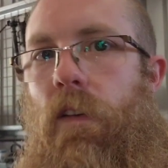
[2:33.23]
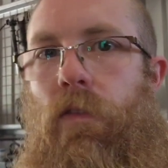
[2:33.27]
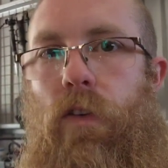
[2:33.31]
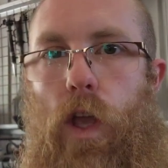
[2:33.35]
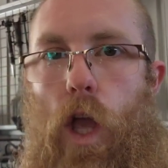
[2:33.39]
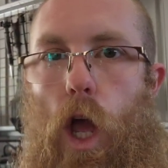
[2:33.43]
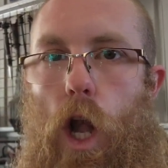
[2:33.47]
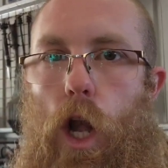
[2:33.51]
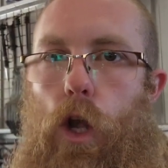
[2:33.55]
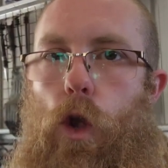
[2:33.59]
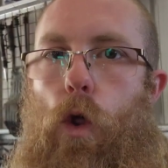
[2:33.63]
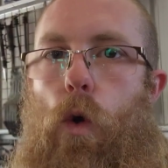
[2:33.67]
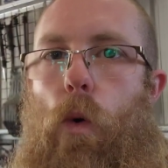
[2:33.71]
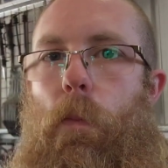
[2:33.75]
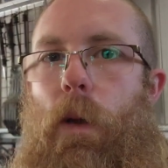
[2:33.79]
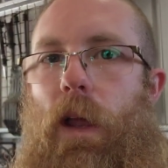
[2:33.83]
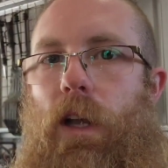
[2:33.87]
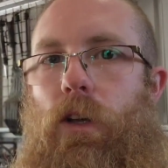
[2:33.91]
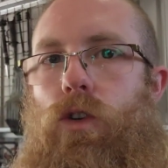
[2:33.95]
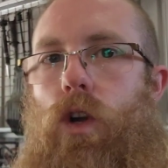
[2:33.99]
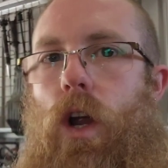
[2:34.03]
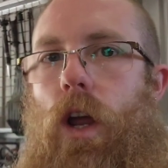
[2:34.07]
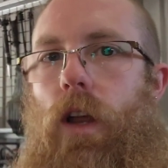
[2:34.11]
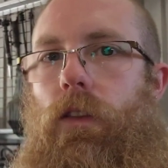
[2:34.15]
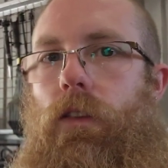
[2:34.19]
you're going to do a big
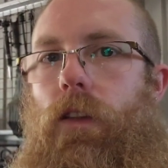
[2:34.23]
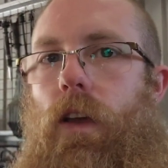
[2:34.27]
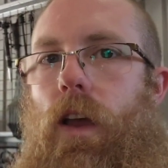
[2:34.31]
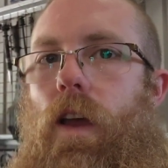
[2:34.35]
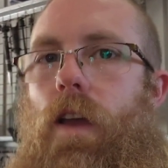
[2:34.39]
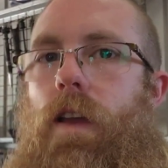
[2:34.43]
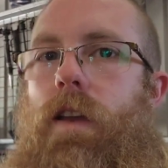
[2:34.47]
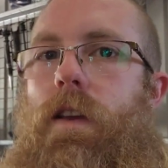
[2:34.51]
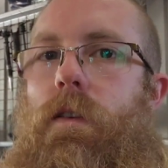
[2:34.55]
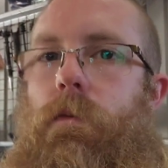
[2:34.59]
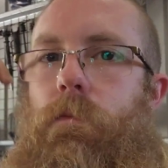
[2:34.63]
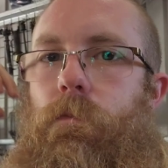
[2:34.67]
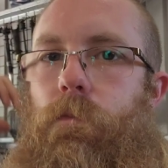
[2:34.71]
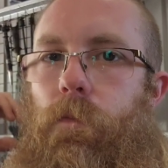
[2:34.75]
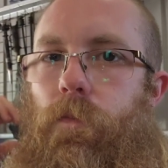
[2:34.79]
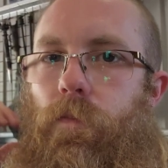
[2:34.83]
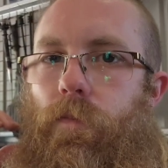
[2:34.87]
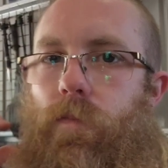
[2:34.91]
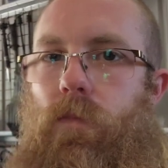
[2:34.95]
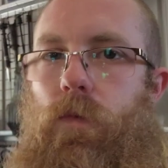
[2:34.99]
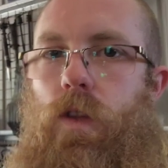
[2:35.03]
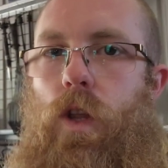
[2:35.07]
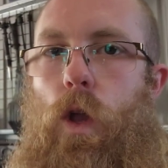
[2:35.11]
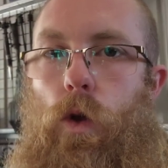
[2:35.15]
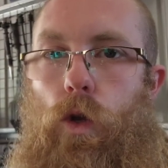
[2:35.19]
track day,
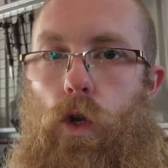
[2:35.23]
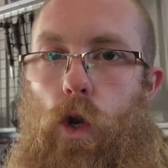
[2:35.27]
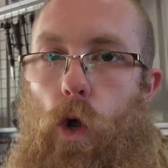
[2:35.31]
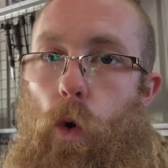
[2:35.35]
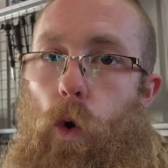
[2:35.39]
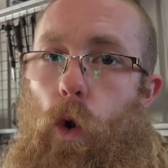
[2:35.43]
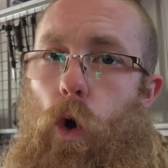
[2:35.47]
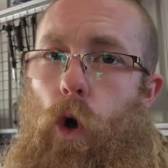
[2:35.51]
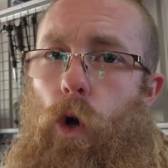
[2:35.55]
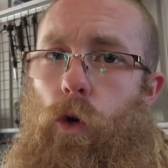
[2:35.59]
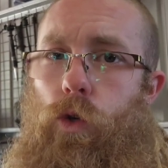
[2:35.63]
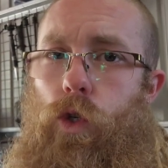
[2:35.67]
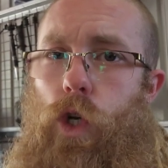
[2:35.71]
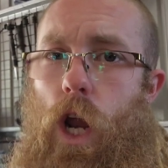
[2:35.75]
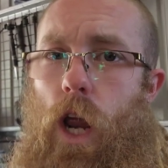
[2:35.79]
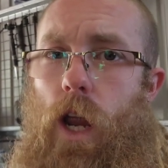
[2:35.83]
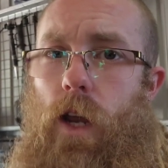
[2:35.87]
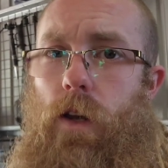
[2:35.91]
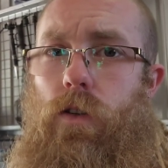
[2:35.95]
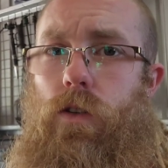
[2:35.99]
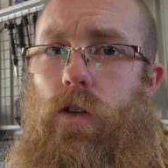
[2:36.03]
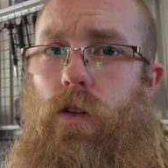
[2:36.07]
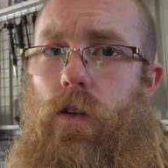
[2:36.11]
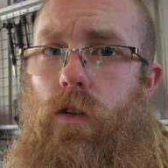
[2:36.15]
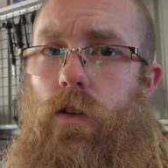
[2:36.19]
you'd do an oil
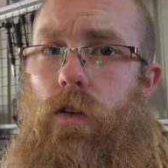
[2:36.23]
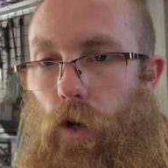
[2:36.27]
change.